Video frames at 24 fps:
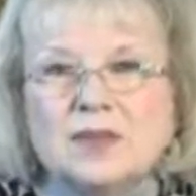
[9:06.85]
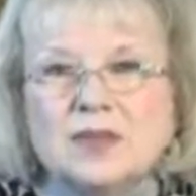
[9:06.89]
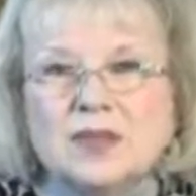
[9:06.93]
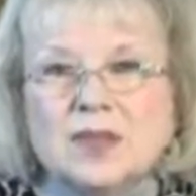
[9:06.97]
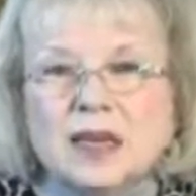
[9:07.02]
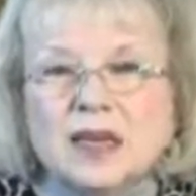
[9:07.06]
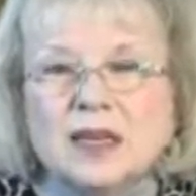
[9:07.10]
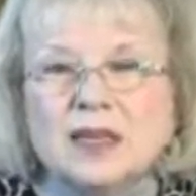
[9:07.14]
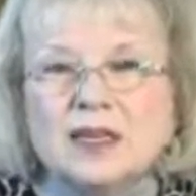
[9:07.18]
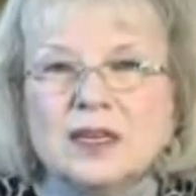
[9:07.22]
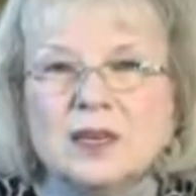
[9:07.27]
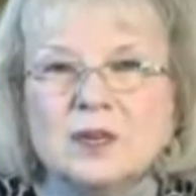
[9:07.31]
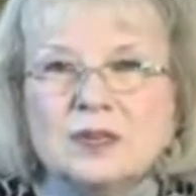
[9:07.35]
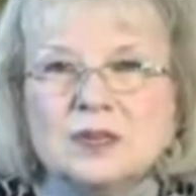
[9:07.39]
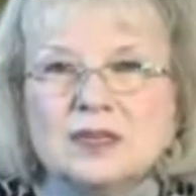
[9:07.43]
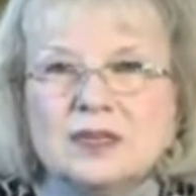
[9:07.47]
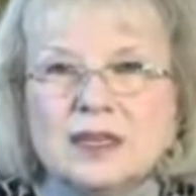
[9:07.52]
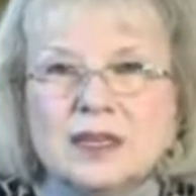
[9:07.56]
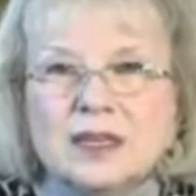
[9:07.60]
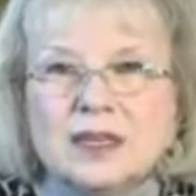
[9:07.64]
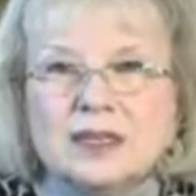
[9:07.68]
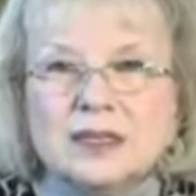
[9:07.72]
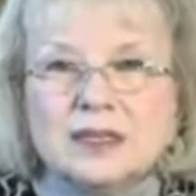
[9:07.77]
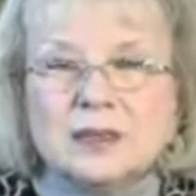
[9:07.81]
think he was
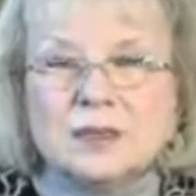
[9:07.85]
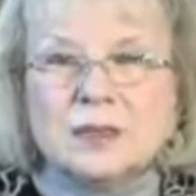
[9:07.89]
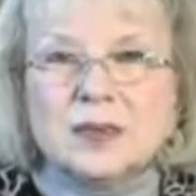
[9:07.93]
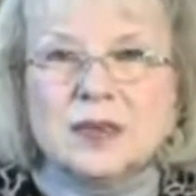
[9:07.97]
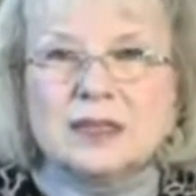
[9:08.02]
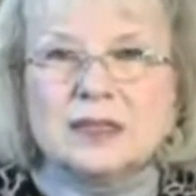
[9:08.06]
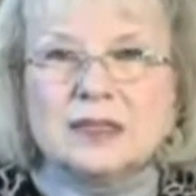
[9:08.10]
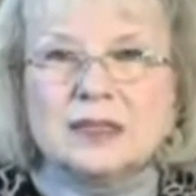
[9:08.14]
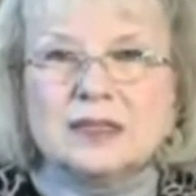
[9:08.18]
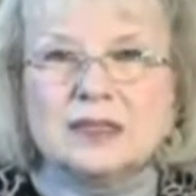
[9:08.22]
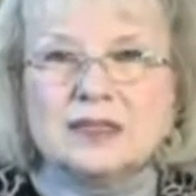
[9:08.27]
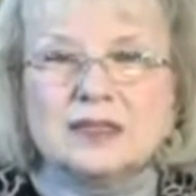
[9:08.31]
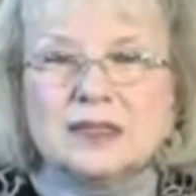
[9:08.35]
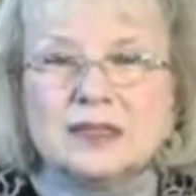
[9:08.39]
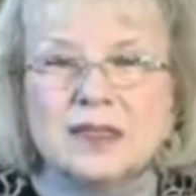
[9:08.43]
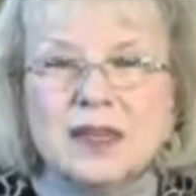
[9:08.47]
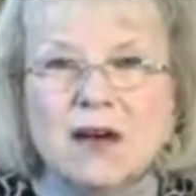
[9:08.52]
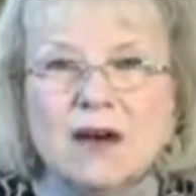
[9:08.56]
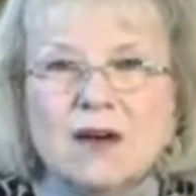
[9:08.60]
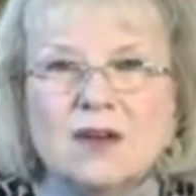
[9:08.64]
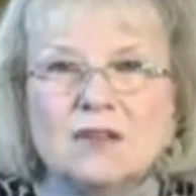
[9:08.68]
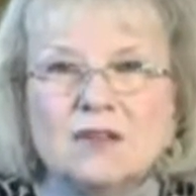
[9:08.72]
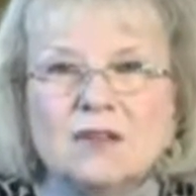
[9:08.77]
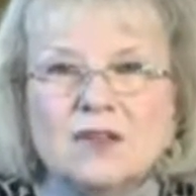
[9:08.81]
an independent
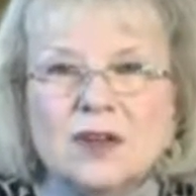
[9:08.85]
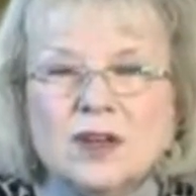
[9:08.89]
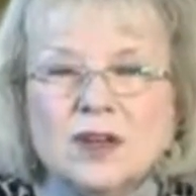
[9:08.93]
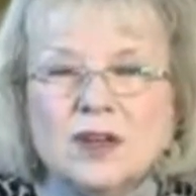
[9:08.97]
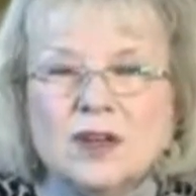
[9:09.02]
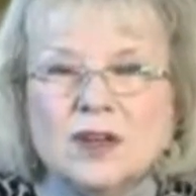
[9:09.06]
self.